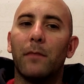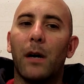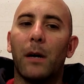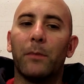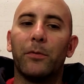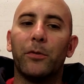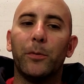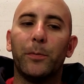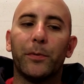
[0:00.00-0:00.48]

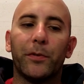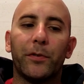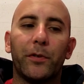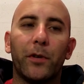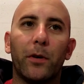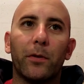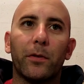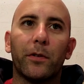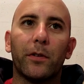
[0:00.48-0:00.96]
I'm super
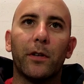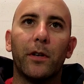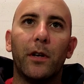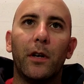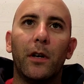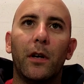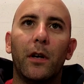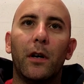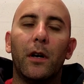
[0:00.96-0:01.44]
stoked.
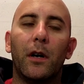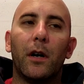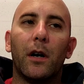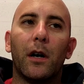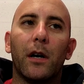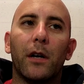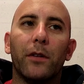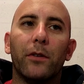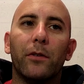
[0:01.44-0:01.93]

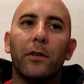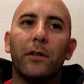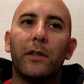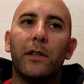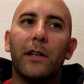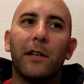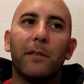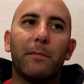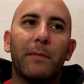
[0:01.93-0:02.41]
The only
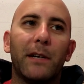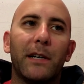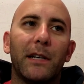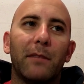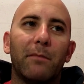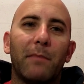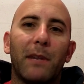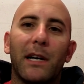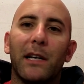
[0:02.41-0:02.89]
thing is
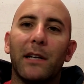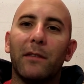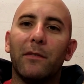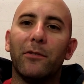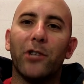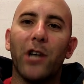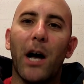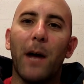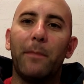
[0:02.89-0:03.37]

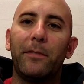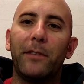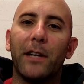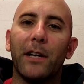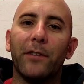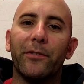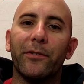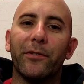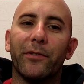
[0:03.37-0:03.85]
my job
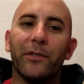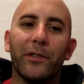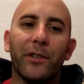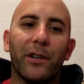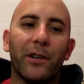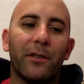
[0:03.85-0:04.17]
schedule.